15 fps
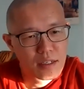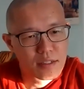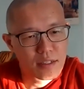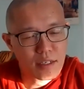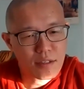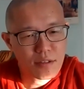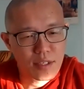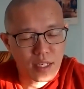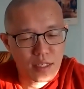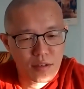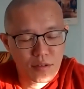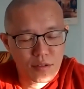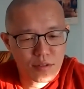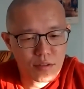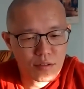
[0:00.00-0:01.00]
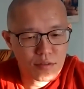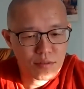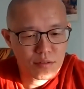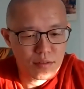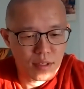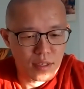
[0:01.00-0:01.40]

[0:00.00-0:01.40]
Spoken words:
Then you can also